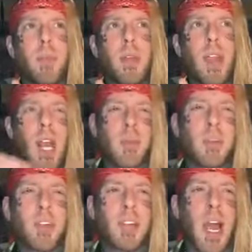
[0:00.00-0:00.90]
and I'm
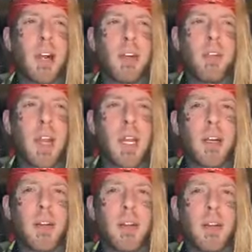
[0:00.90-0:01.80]
just tired of like
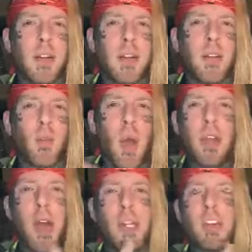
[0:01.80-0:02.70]

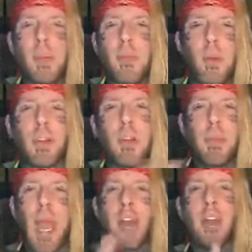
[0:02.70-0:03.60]
whether I support the
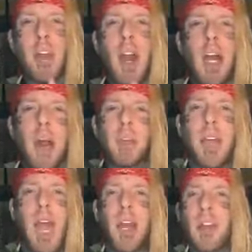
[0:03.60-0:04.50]
man or not, I'm
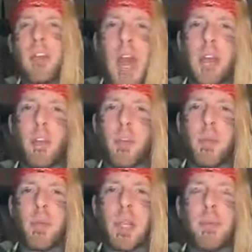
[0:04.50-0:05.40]
tired of that group
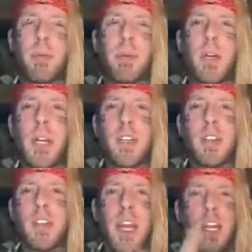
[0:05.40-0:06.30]
of people
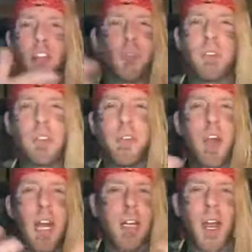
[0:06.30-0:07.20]
just getting
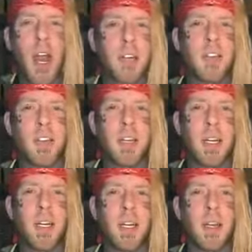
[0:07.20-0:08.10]
crucified
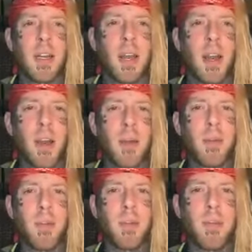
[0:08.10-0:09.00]
constantly um,